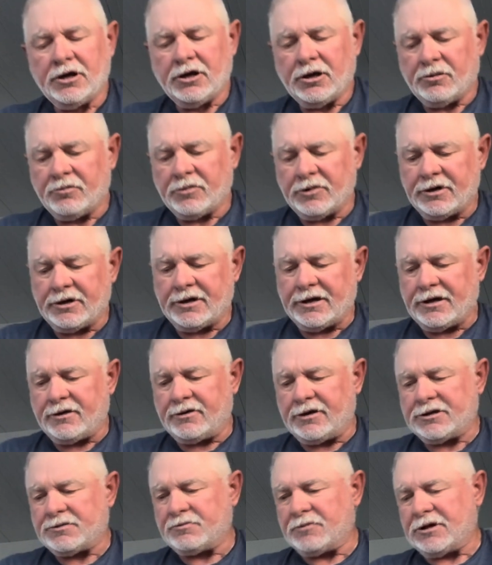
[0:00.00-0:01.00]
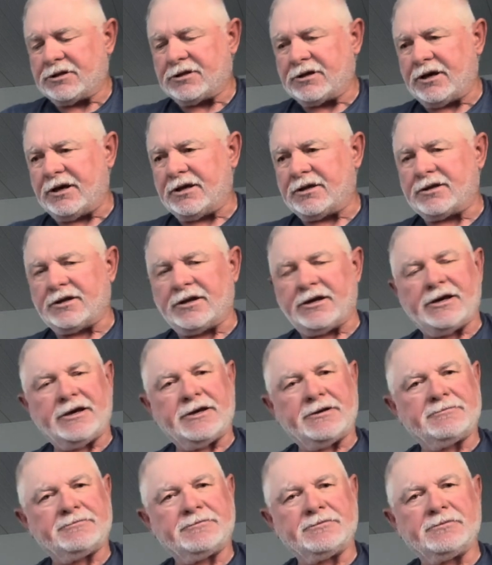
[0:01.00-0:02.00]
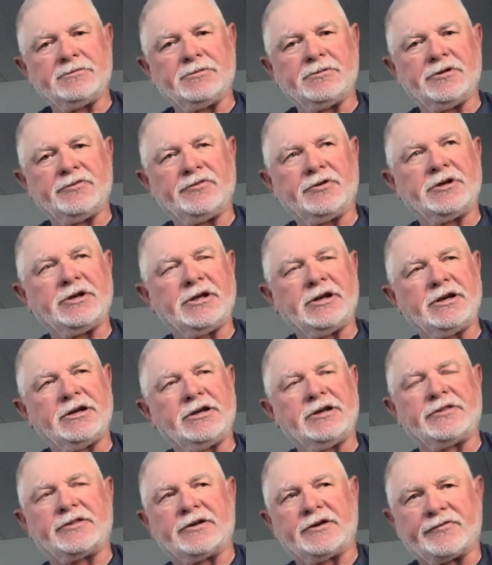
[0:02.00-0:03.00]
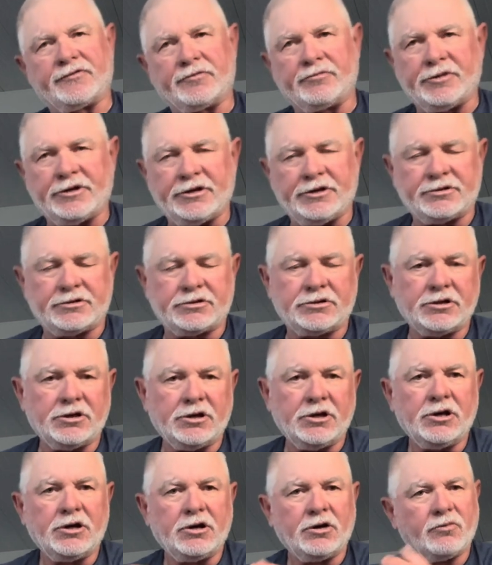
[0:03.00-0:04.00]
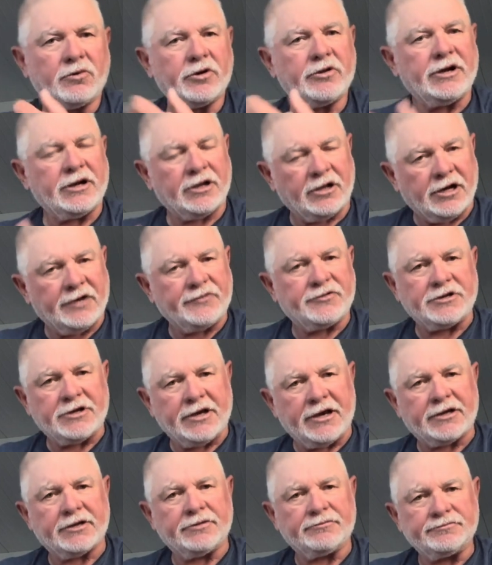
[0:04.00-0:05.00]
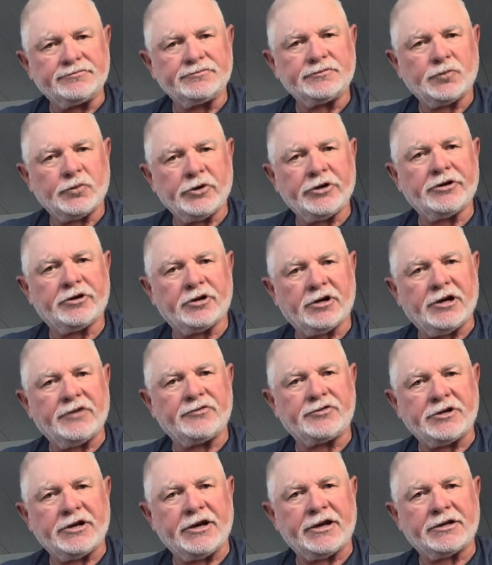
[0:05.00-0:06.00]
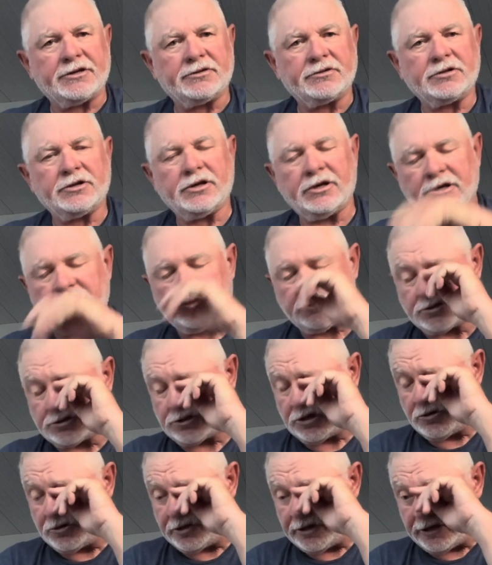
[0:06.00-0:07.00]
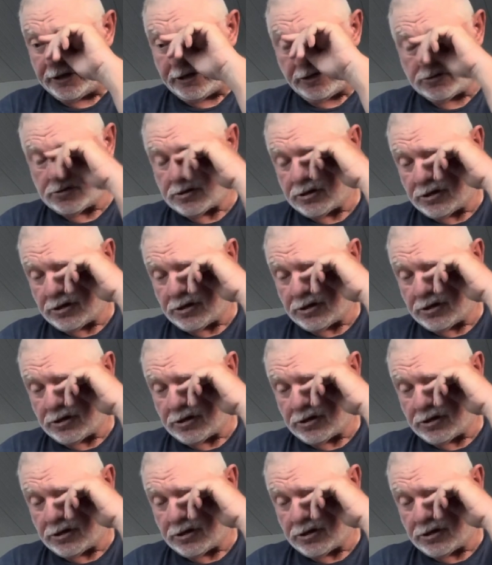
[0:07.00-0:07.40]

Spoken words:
But anyhow, that's my take today. If you get anything from this, wear that life jacket. Wear your life jacket and slow down.